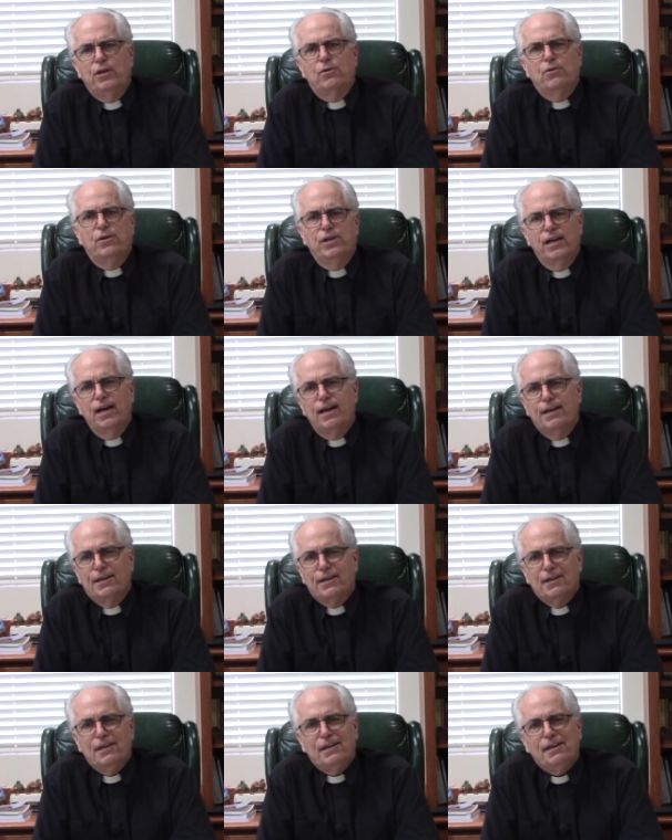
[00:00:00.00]
you were
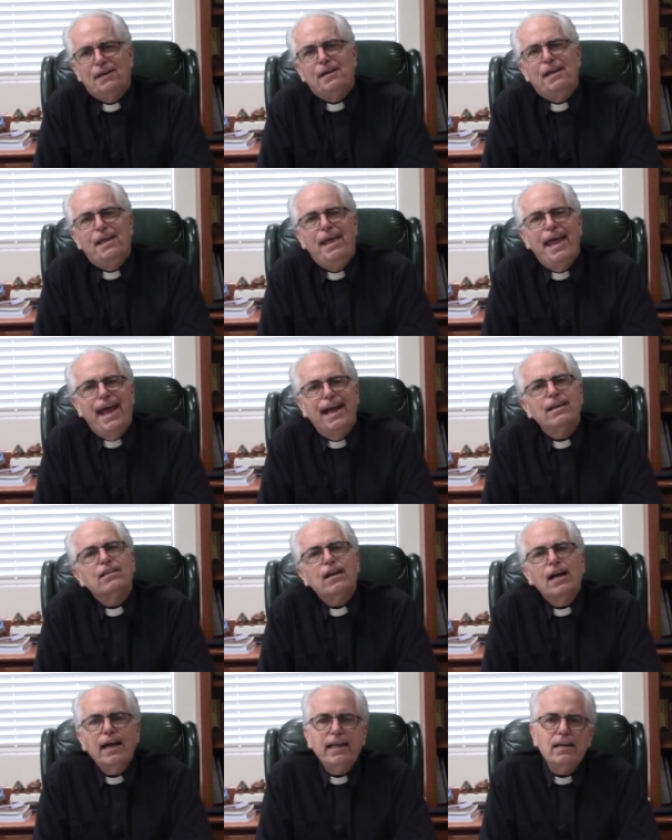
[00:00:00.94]
young and
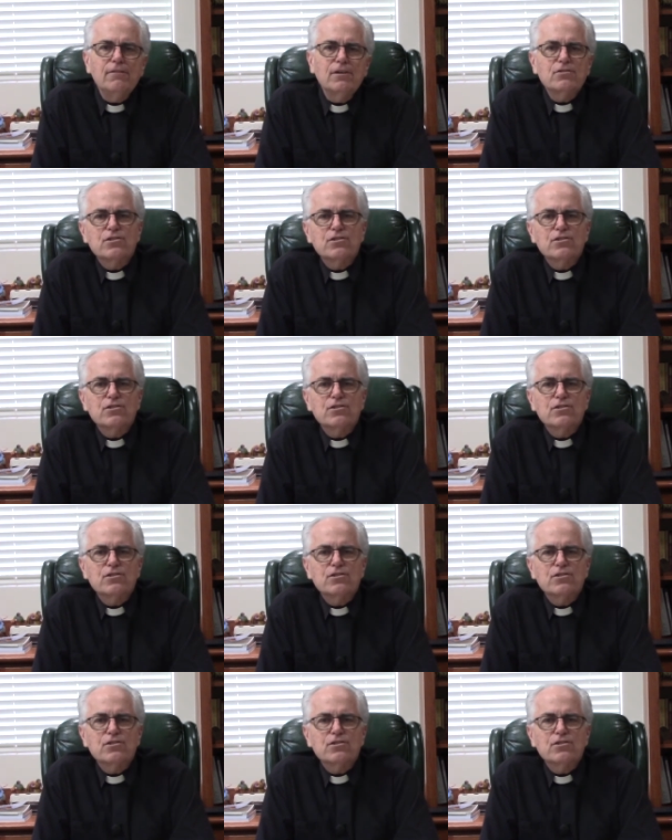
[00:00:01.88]
kind of